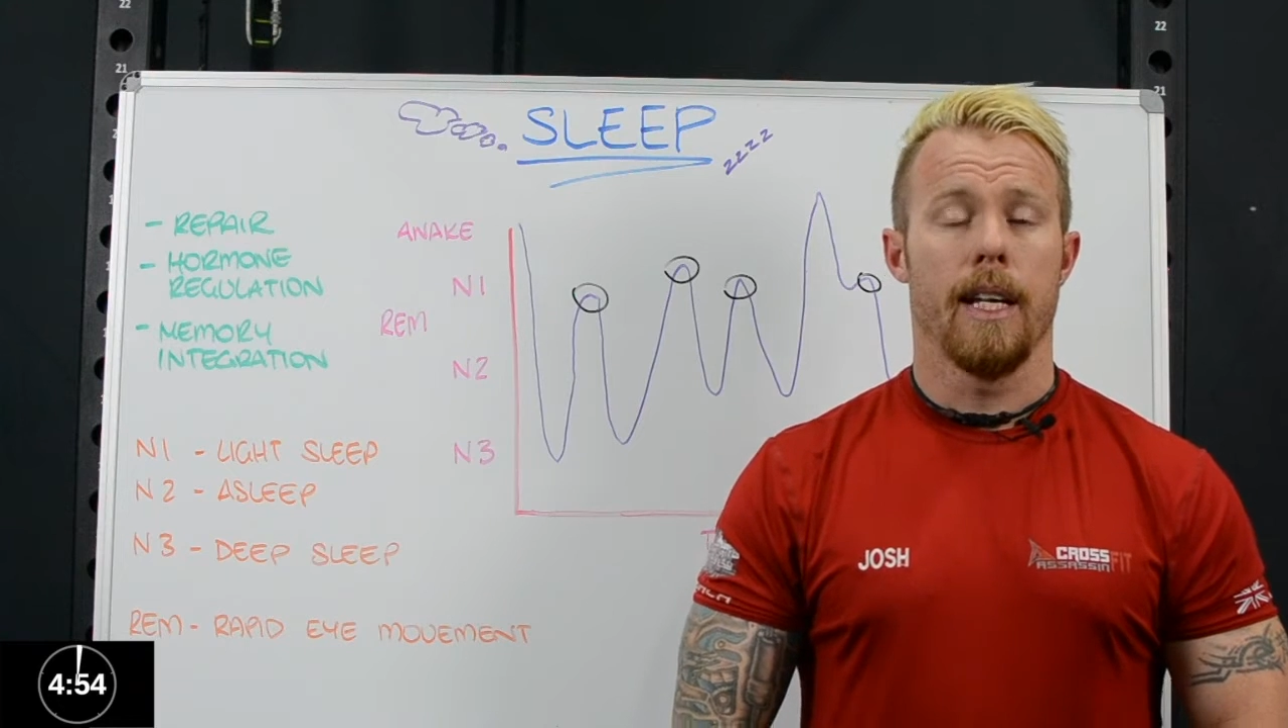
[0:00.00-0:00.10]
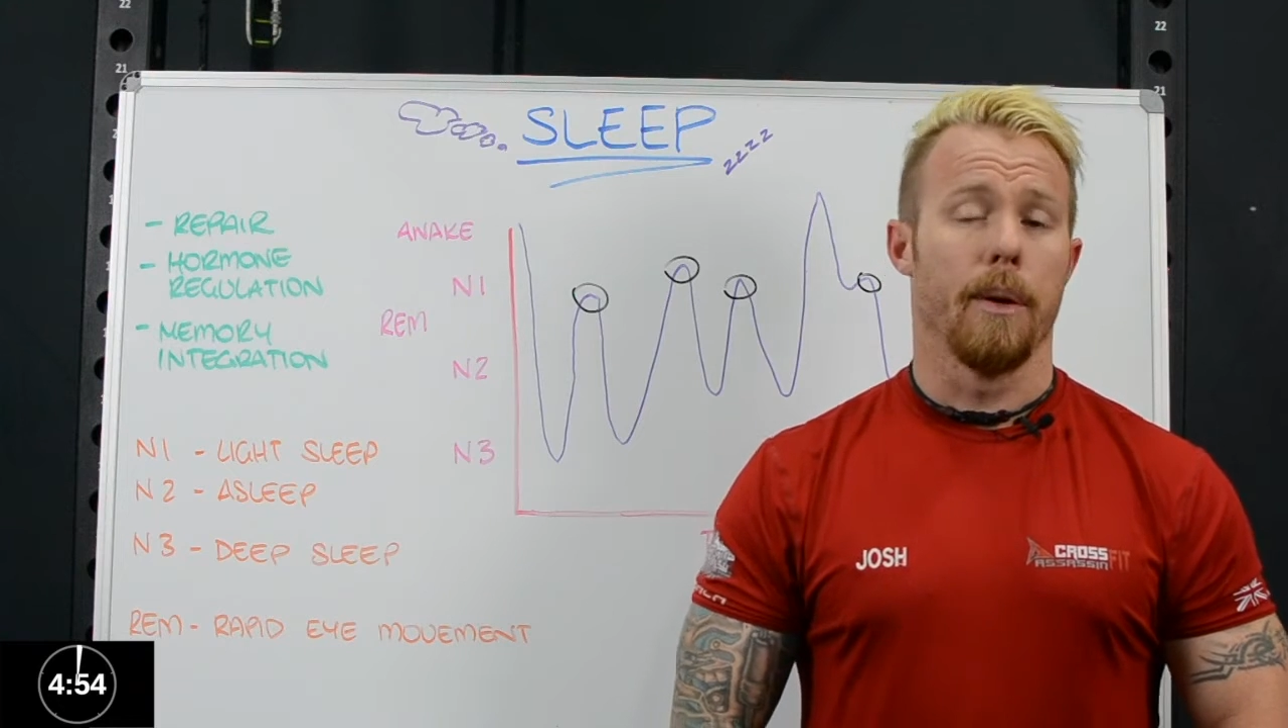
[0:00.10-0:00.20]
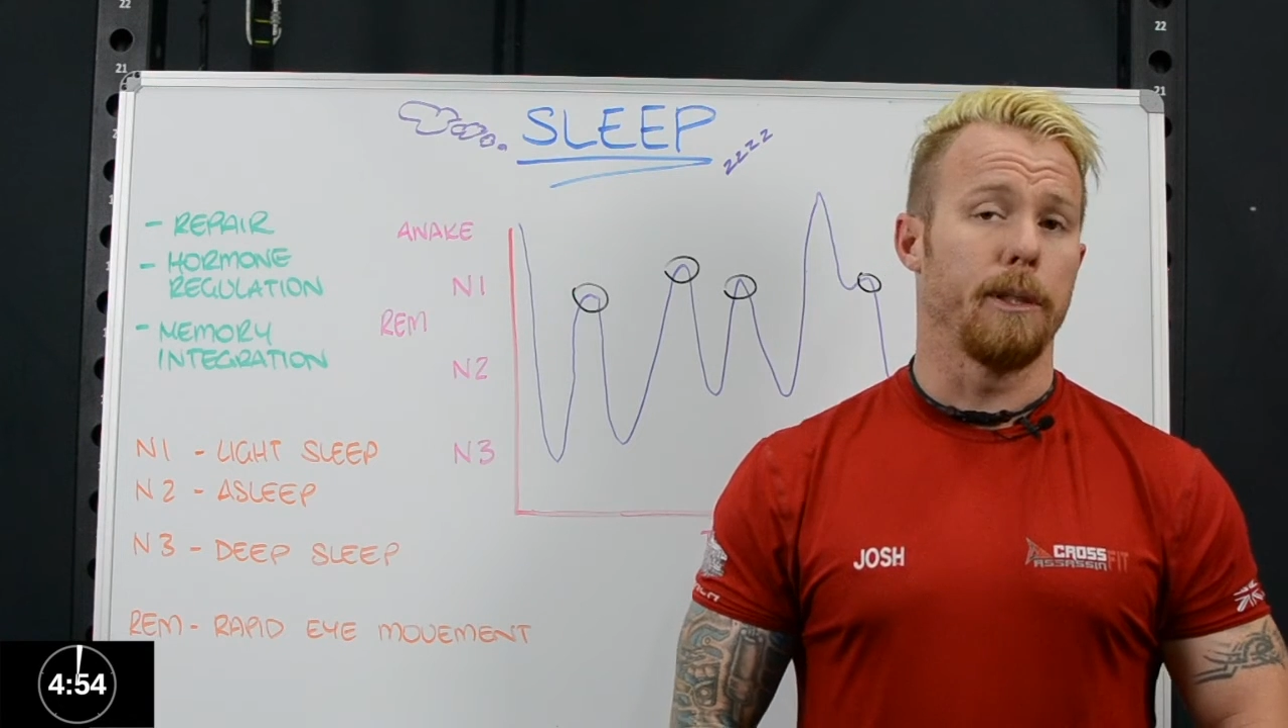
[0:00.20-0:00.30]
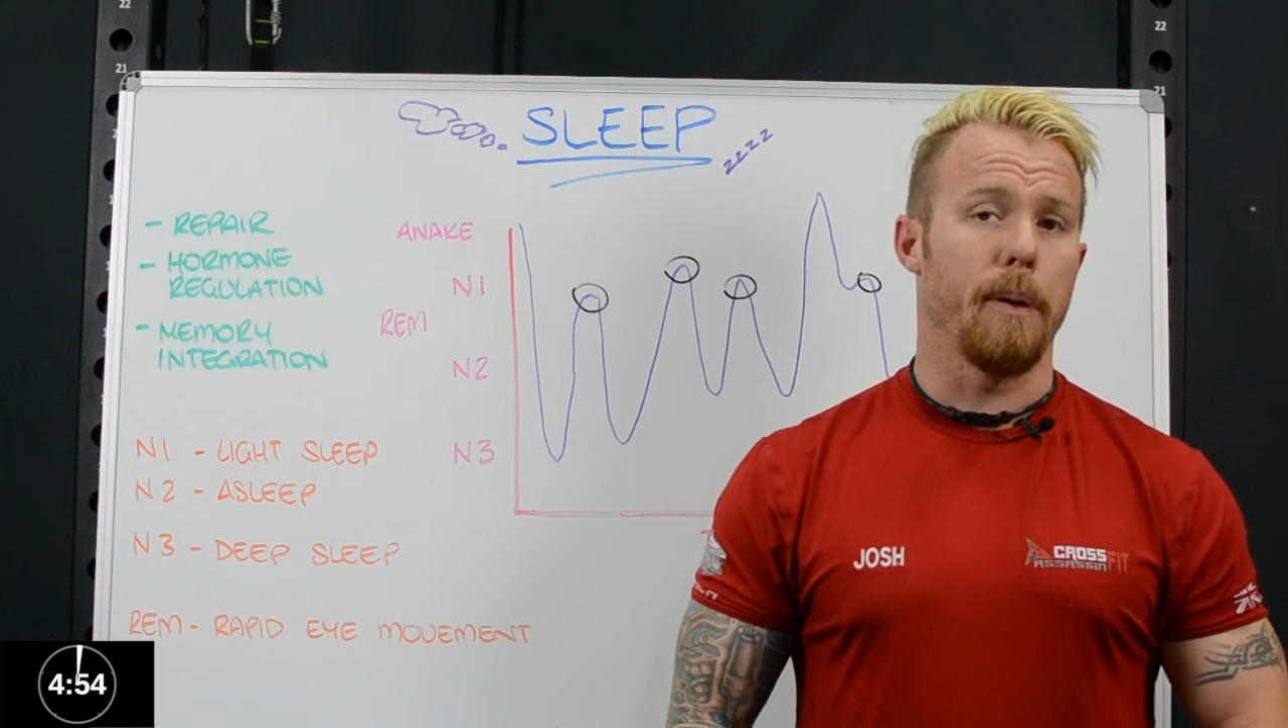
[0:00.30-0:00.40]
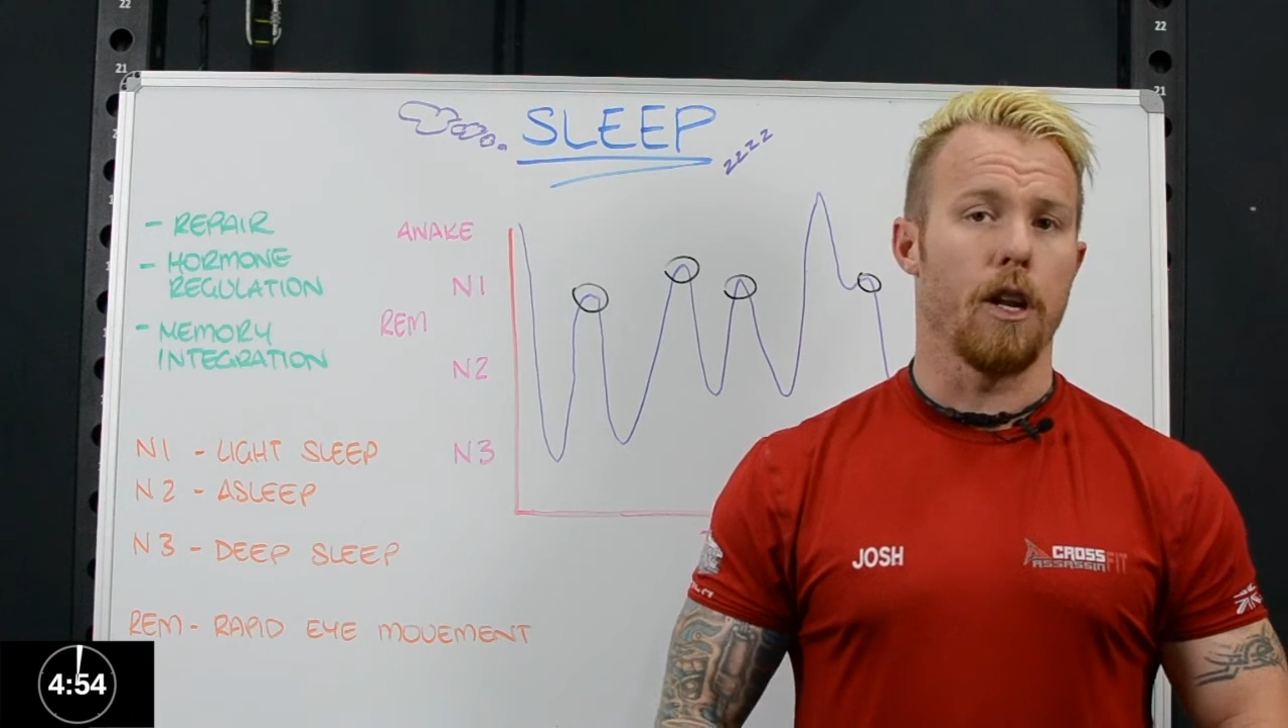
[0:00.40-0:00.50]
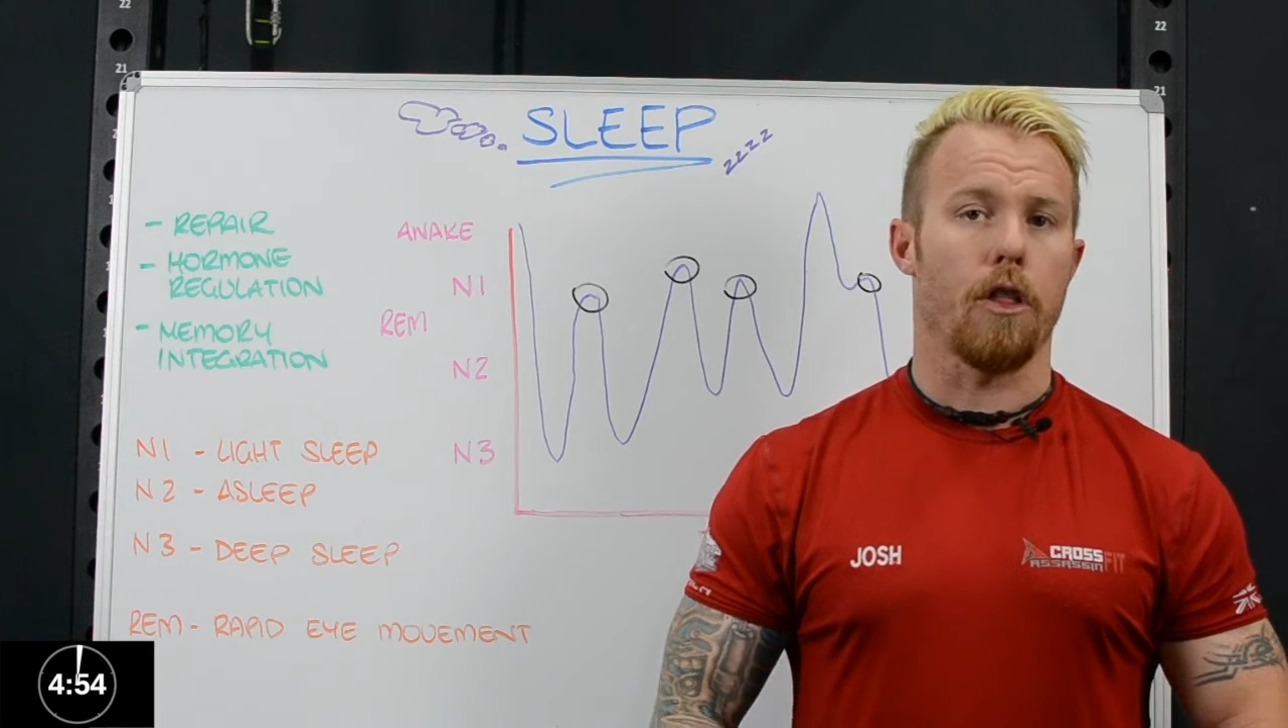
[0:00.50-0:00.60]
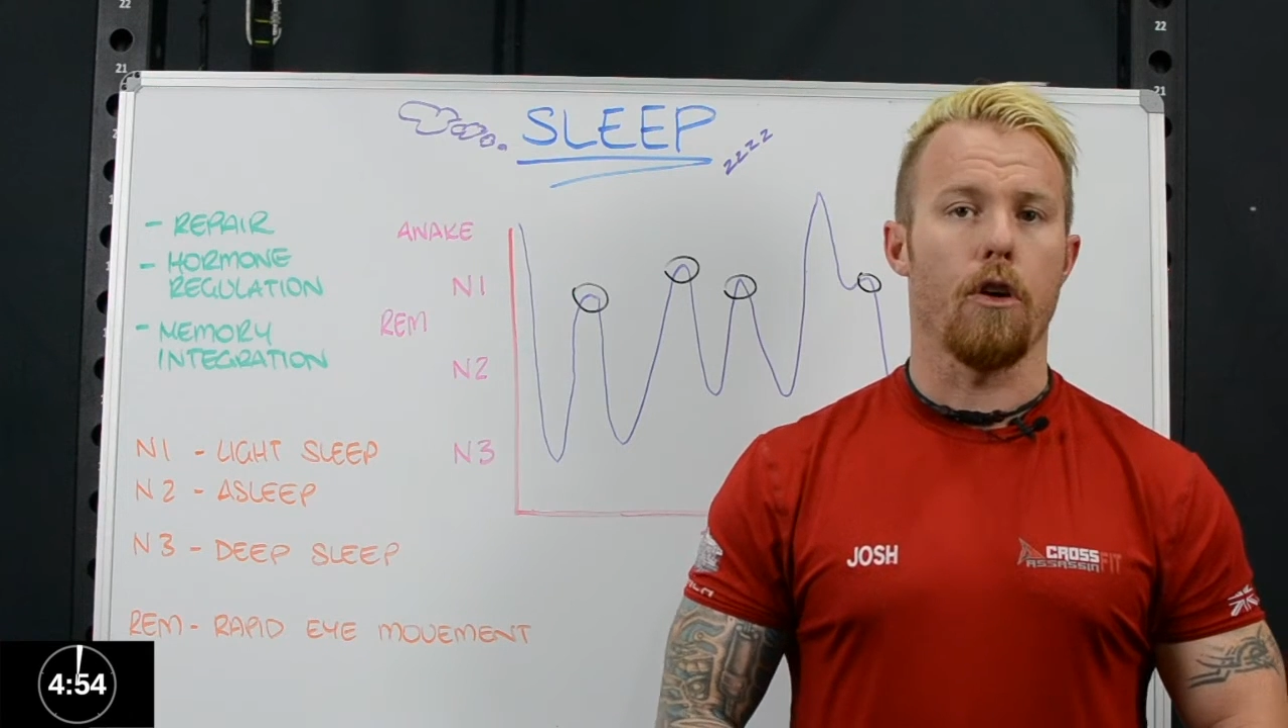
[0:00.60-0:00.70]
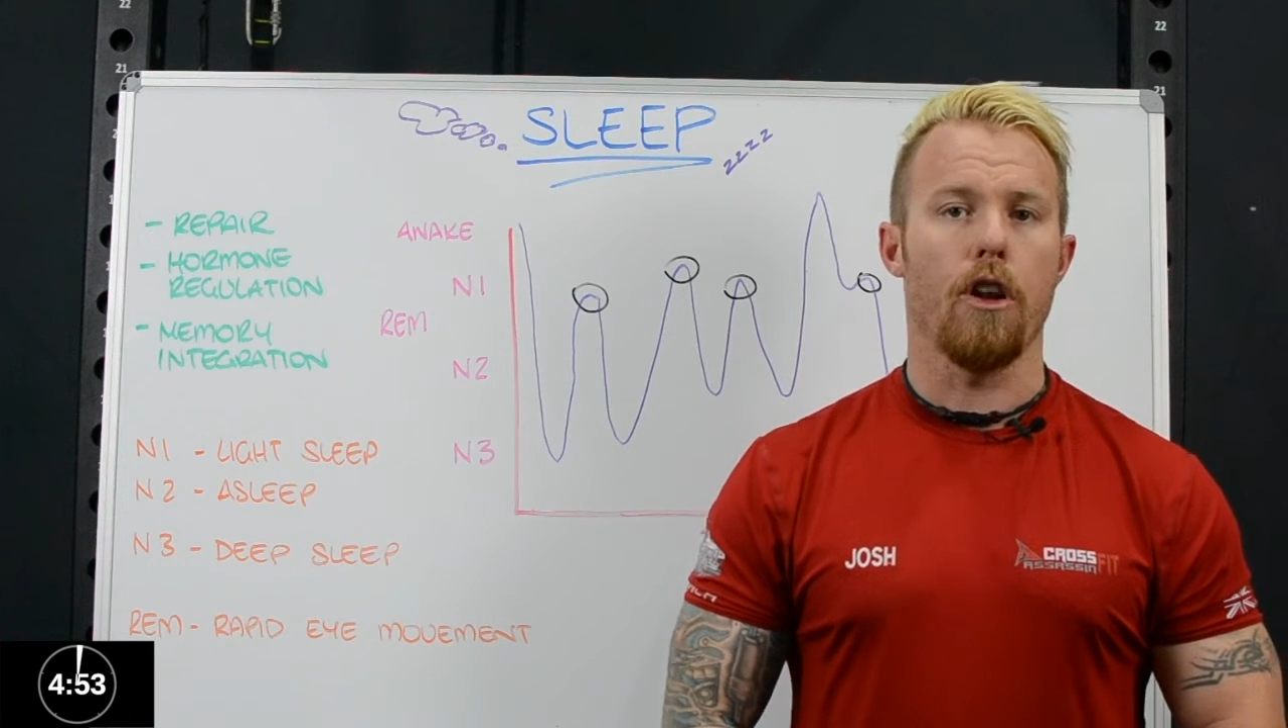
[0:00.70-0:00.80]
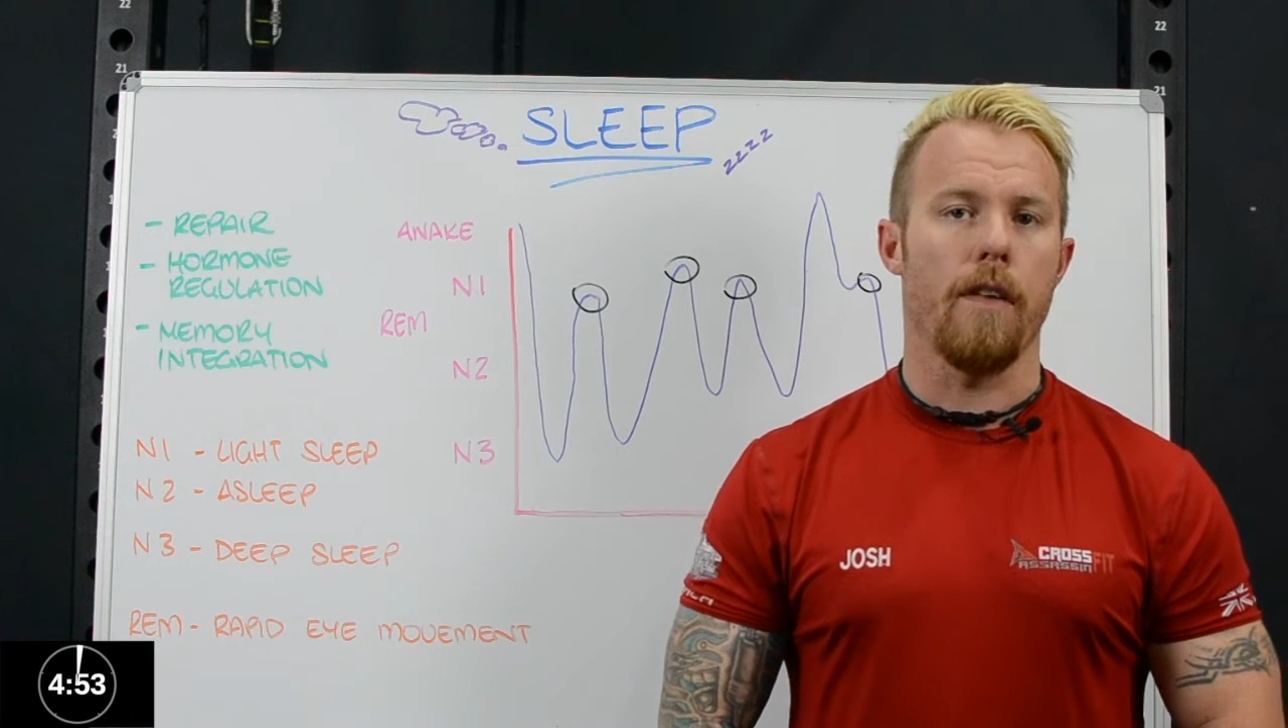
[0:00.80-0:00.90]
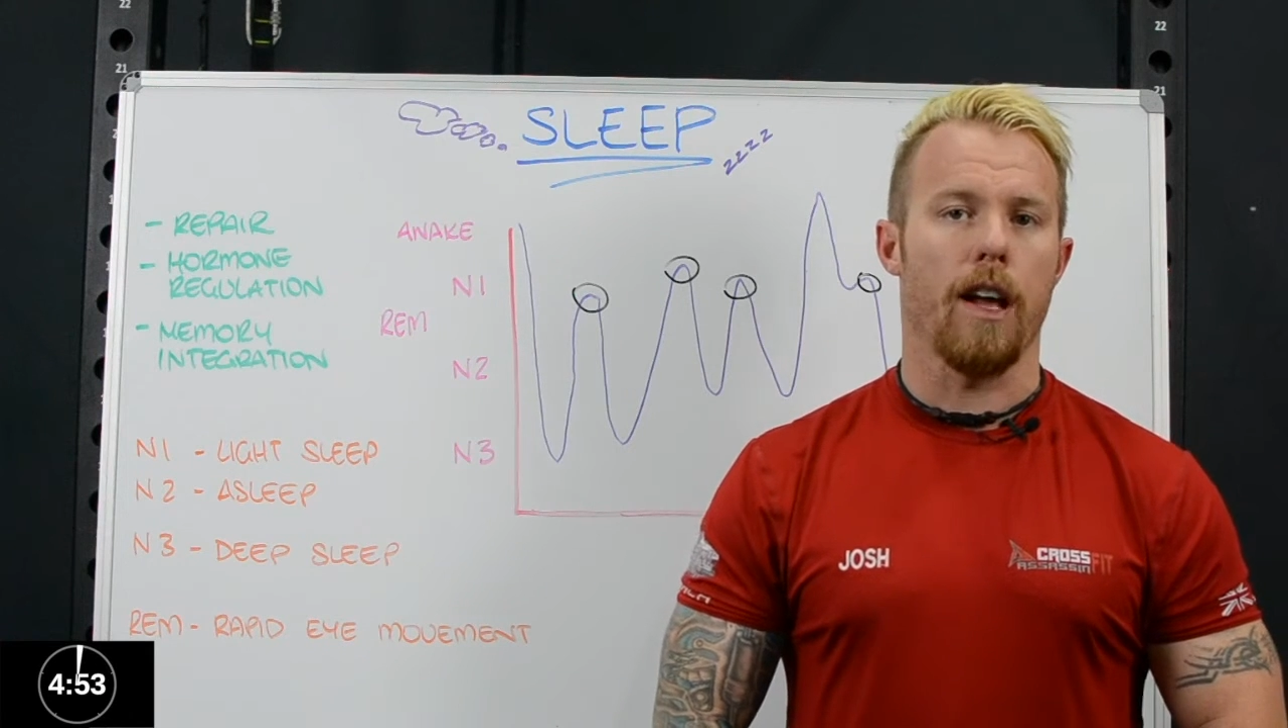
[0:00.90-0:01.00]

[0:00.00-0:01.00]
Now we spend a third of